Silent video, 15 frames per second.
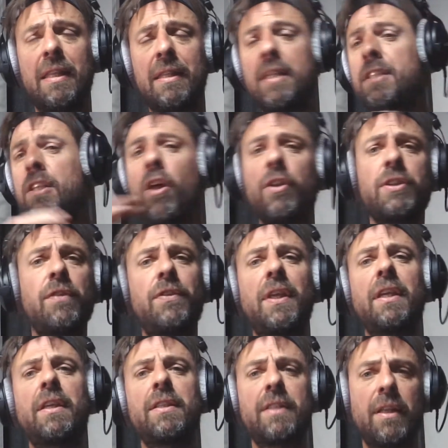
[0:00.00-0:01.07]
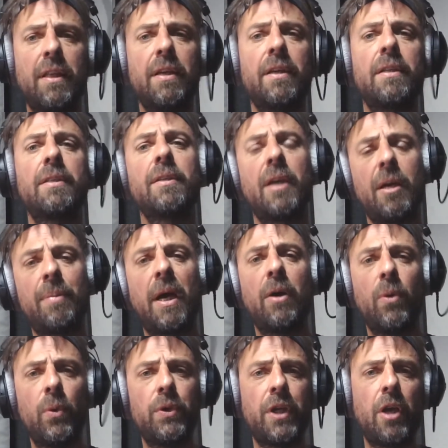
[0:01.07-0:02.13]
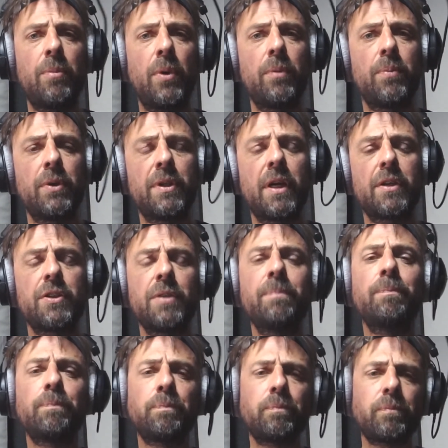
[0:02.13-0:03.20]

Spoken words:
there's lots of things to learn about audiobook production.